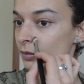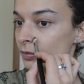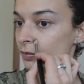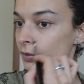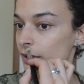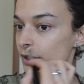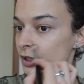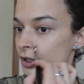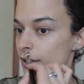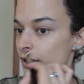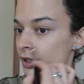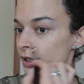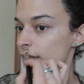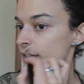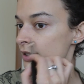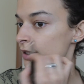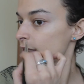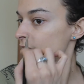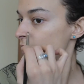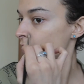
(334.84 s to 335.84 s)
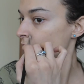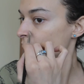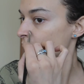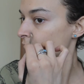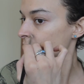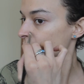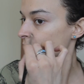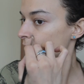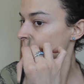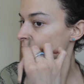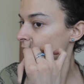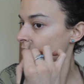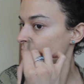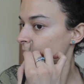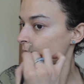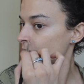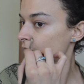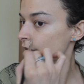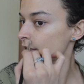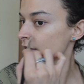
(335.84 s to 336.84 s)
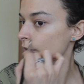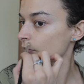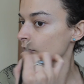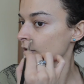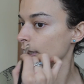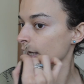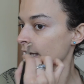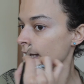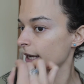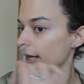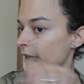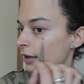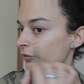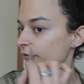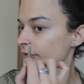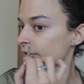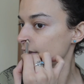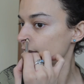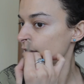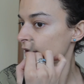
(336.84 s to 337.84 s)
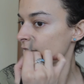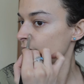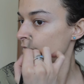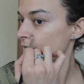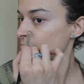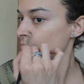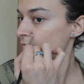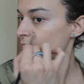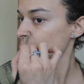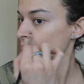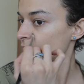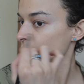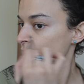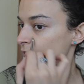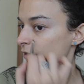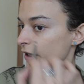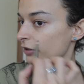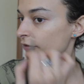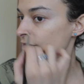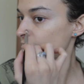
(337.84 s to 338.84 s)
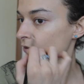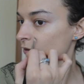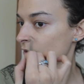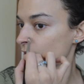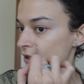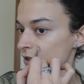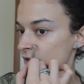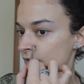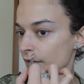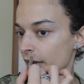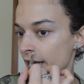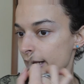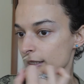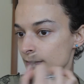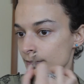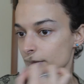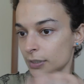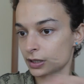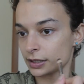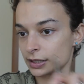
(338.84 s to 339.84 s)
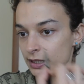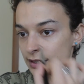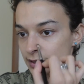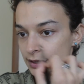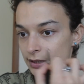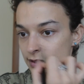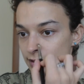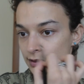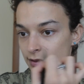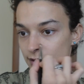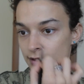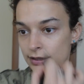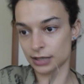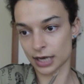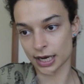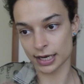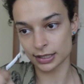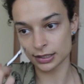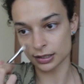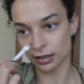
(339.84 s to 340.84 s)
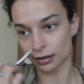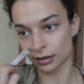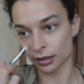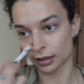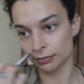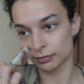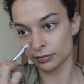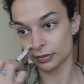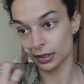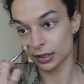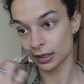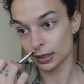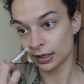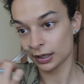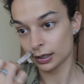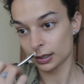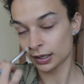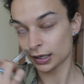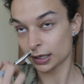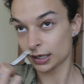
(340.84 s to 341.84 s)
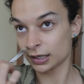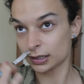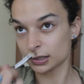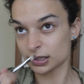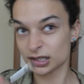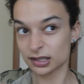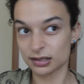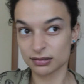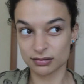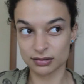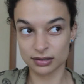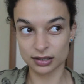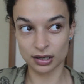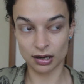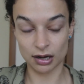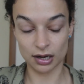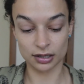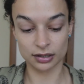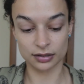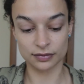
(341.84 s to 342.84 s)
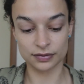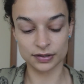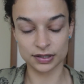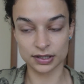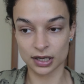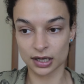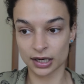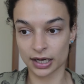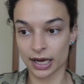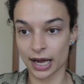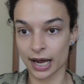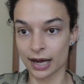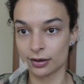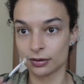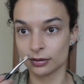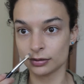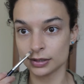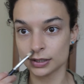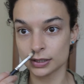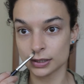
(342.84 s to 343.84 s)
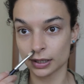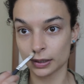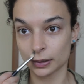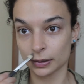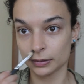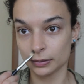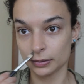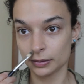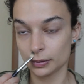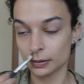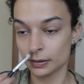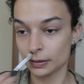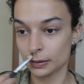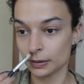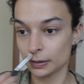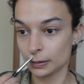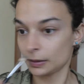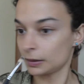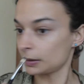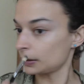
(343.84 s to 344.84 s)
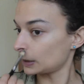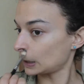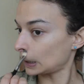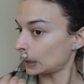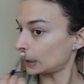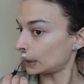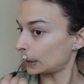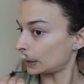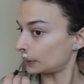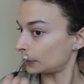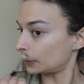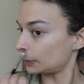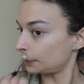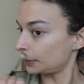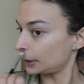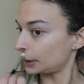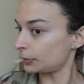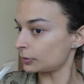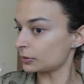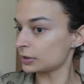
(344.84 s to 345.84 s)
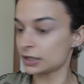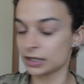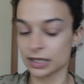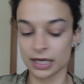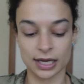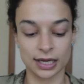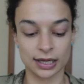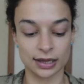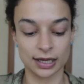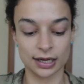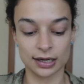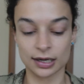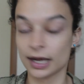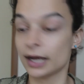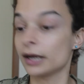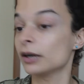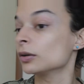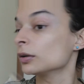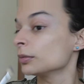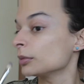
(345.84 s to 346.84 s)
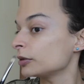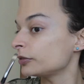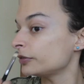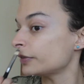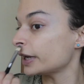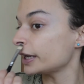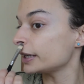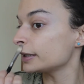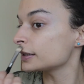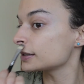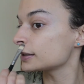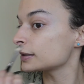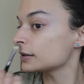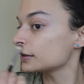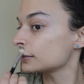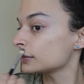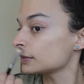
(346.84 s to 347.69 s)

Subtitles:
But just a tiny amount. I mean, I don't want to have a really flawless face because it's the daytime and it's kind of sunny out, so I don't want people seeing that layer on my face.